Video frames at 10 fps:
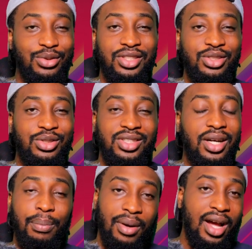losing to
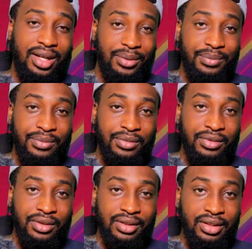Japan.
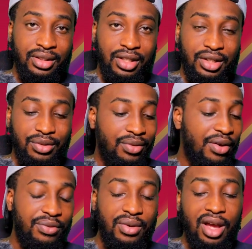You know, I
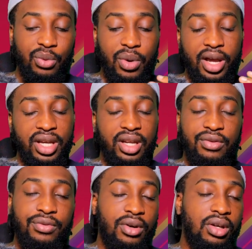feel like we are in
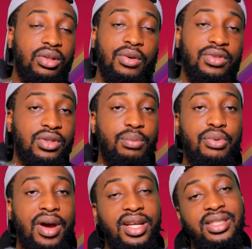for a lot of
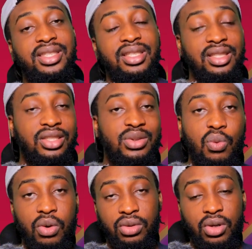surprises in this
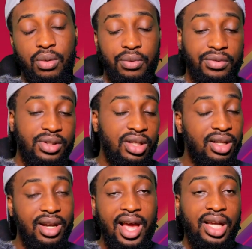World Cup. We've seen the
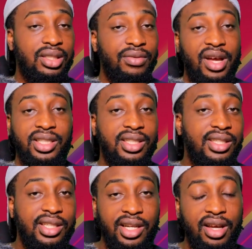likes of
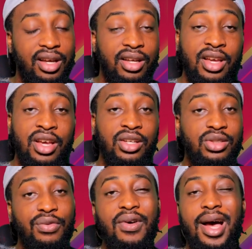Argentina
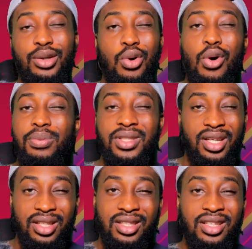suffer an
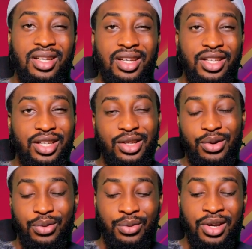upset. You
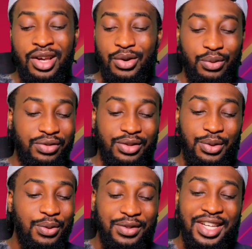know, we've
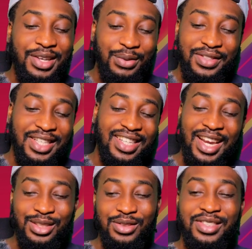seen the
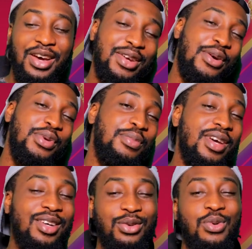likes of Saudi
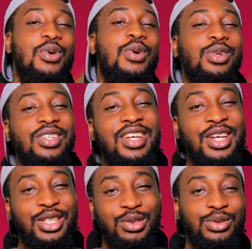Arabia go on,
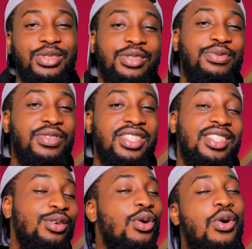you know, to defeat
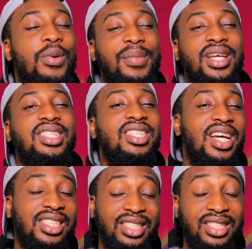the almighty
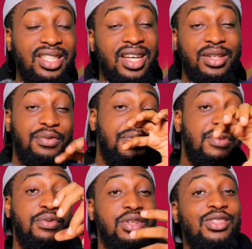Argentina, the
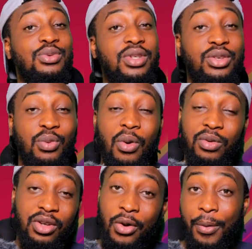favorite to win the
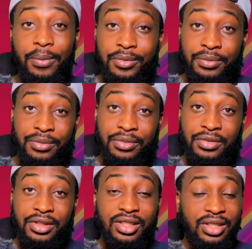World Cup.
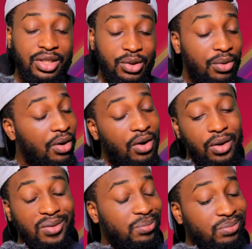
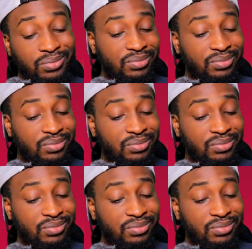So,